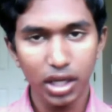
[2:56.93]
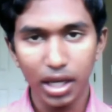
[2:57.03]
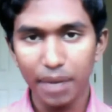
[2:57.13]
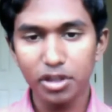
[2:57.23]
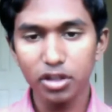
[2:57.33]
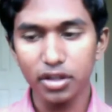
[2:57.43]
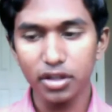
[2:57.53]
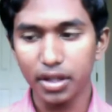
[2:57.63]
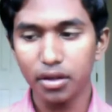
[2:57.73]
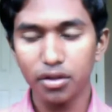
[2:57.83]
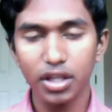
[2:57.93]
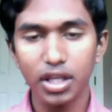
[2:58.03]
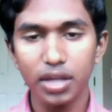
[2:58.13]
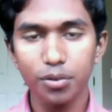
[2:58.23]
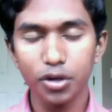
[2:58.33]
Absolutely. So
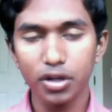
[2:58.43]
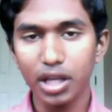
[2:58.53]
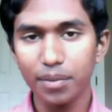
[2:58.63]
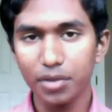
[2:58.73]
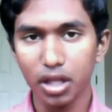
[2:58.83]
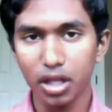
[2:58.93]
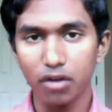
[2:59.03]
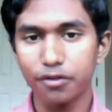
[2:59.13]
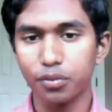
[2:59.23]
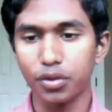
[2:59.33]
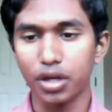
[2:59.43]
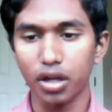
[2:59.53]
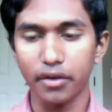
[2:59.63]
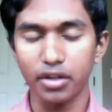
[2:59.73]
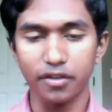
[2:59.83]
the prototype itself, a
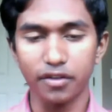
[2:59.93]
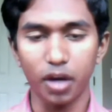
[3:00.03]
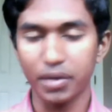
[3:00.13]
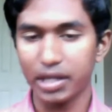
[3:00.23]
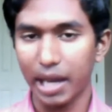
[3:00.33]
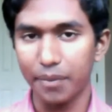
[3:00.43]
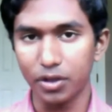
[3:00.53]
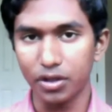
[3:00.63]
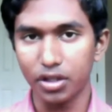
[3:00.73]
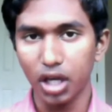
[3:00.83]
lot of the development happened